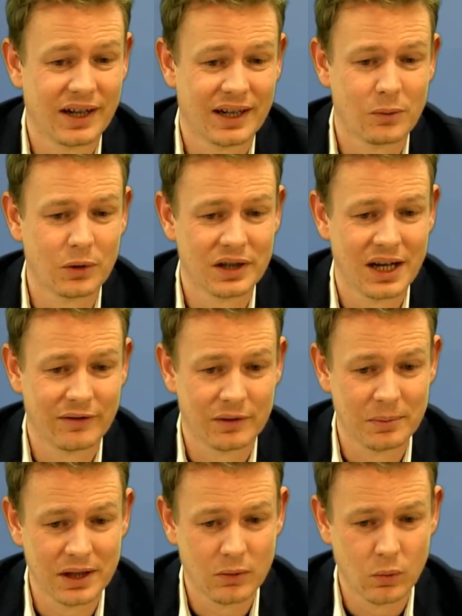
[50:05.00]
and I would never
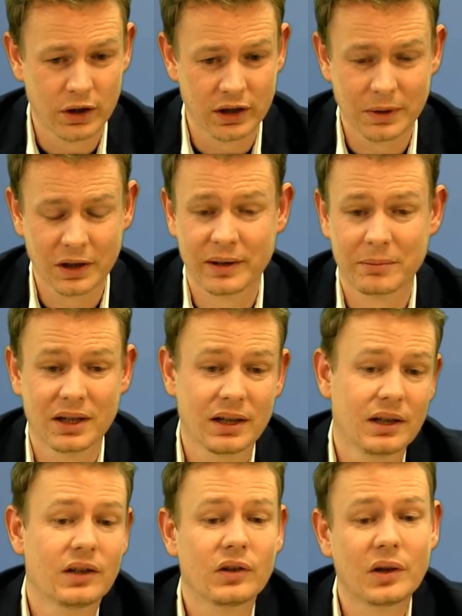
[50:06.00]
be worried about them.
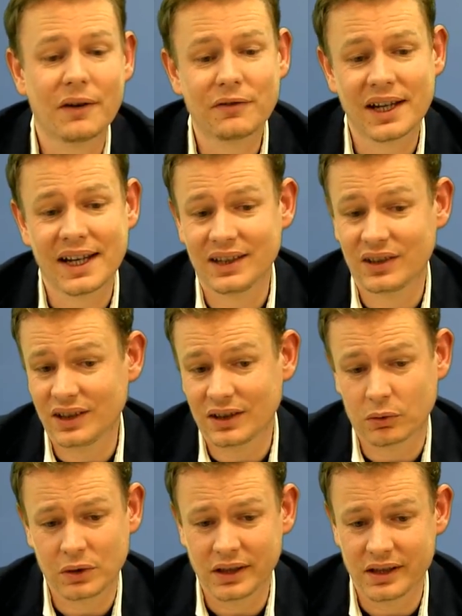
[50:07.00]
So after
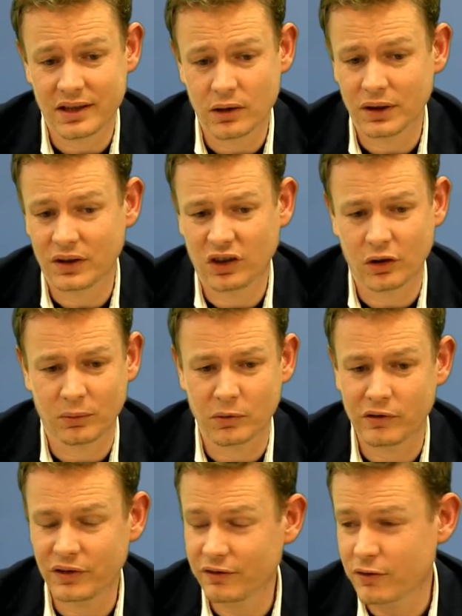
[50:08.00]
a6, really the only serious
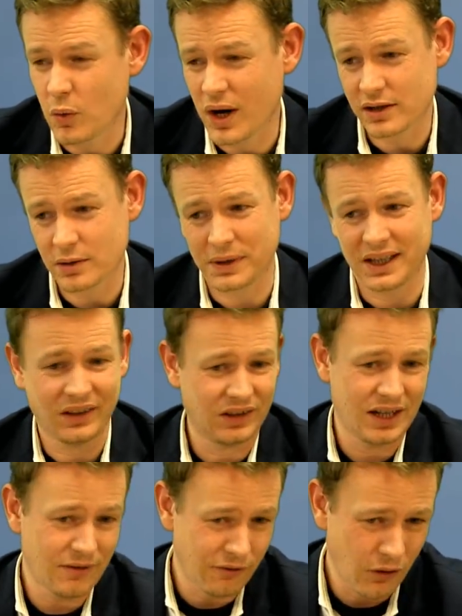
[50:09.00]
move for white to play is
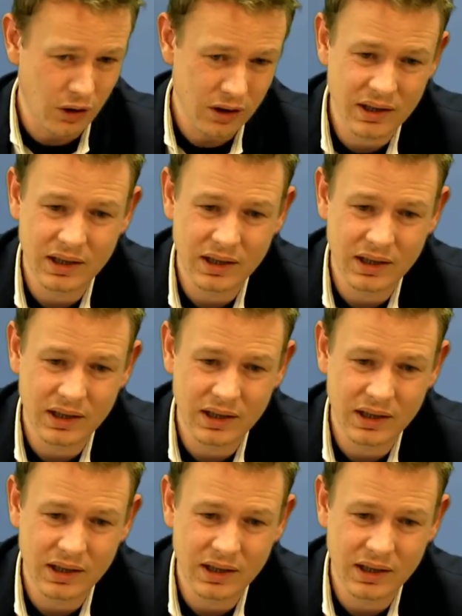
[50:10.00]
e4.